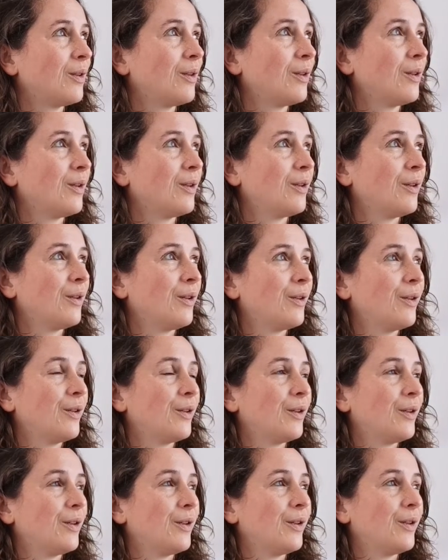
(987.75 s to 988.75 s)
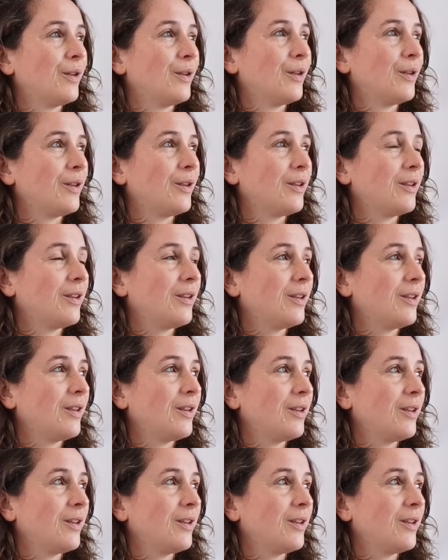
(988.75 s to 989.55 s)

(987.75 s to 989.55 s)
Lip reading: No one is speaking in this clip.